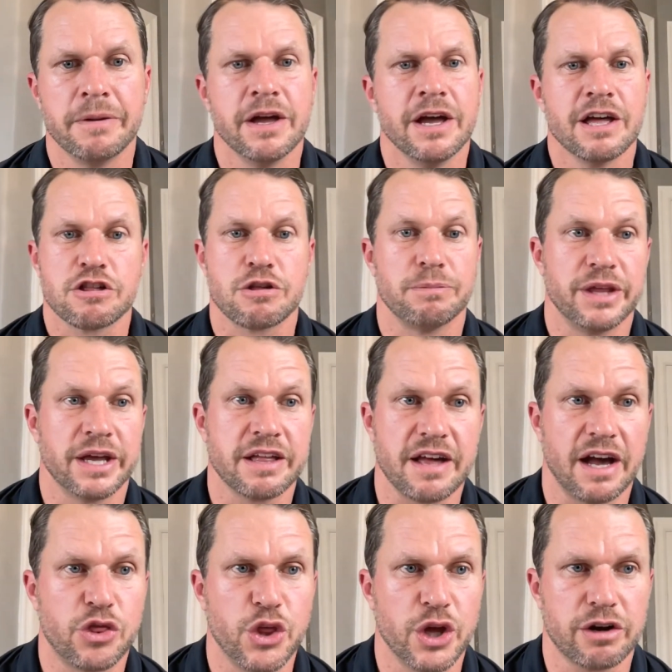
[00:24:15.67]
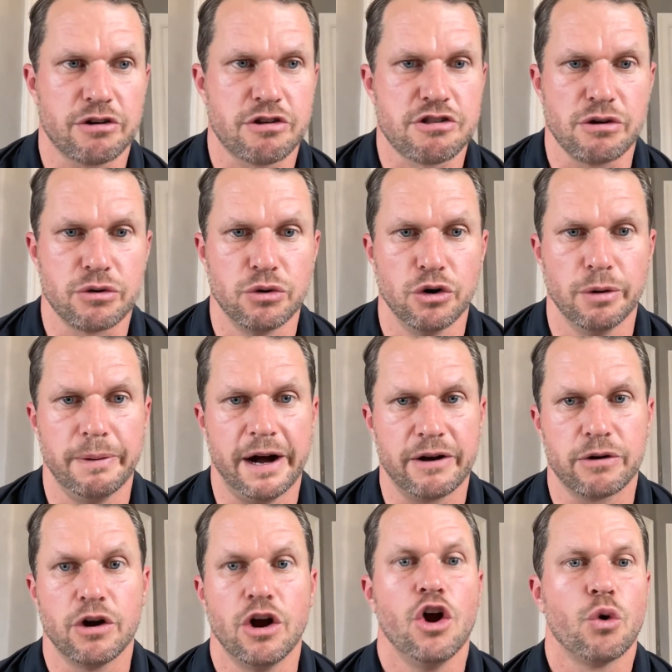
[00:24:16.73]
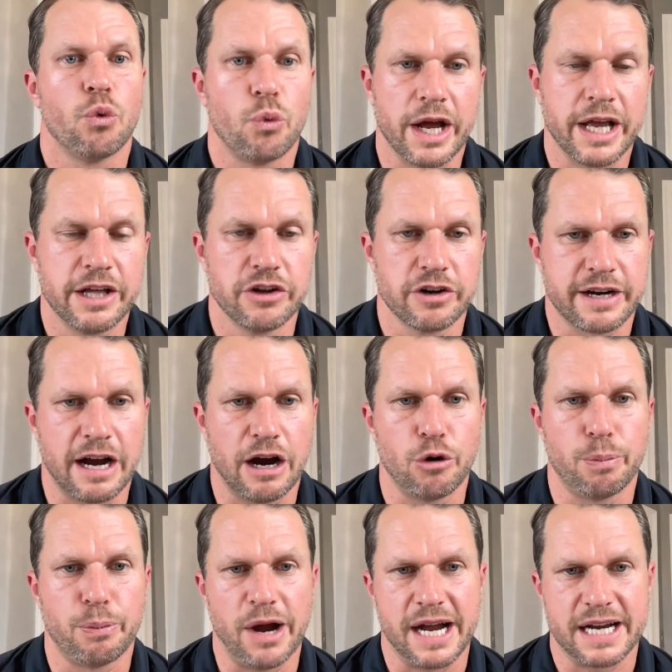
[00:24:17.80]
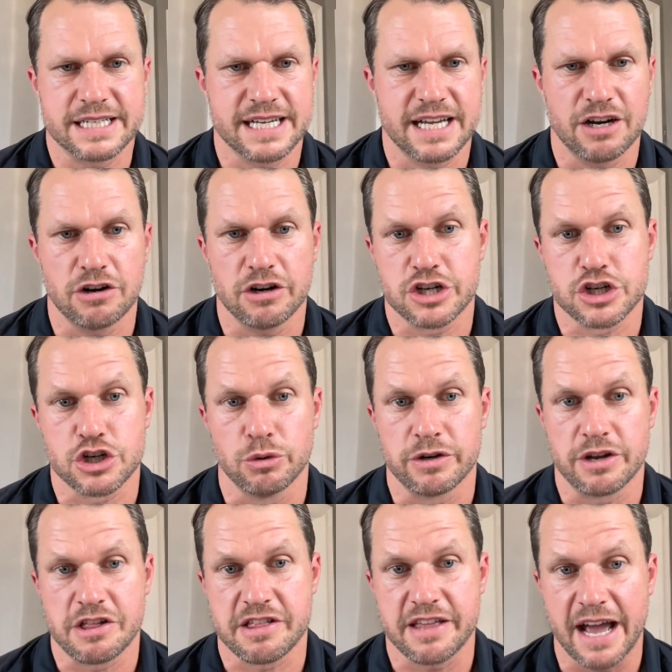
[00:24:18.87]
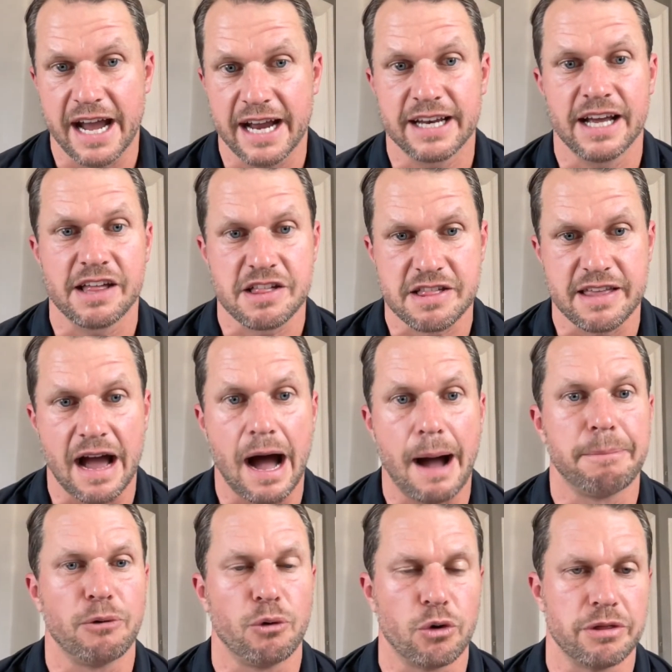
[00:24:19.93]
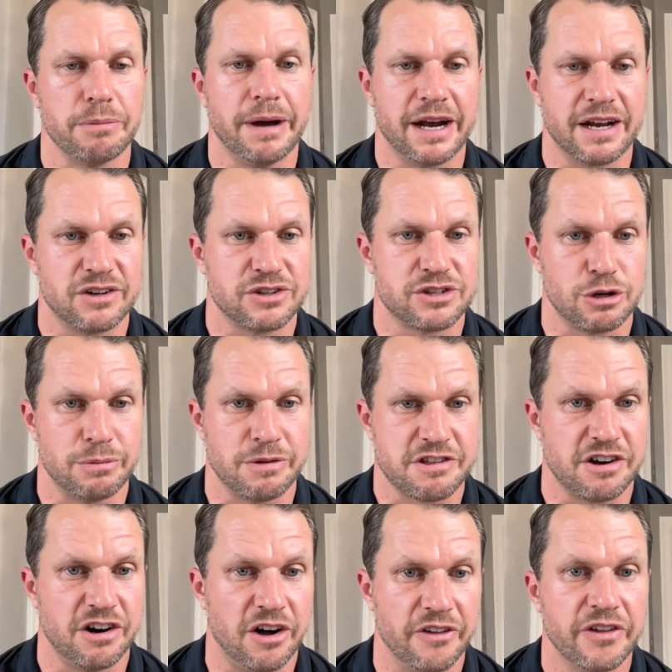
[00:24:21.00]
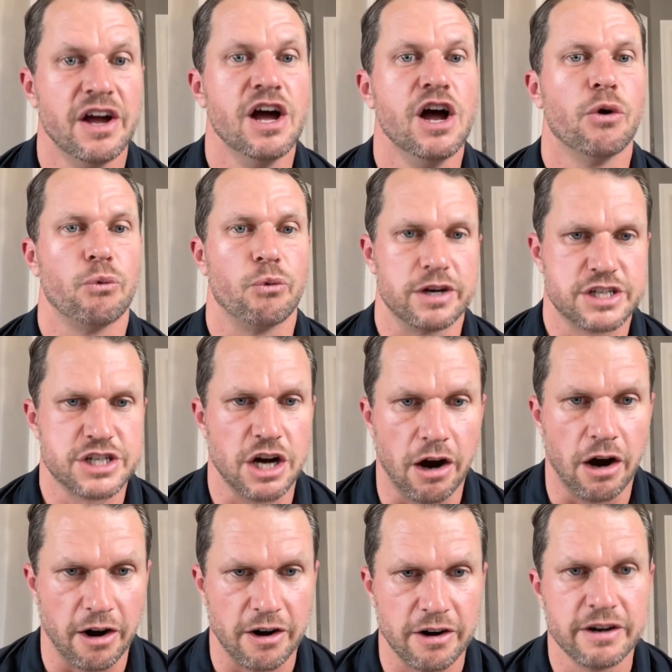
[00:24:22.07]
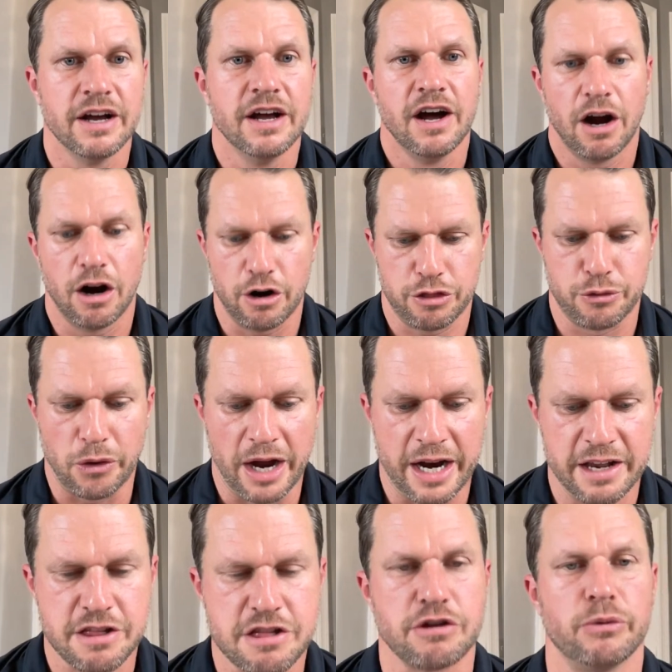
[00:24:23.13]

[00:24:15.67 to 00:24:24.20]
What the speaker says: Some things I think are so cool about regular chiropractic care is shown to stagnate, stop, or the medical term is called retard arthritis.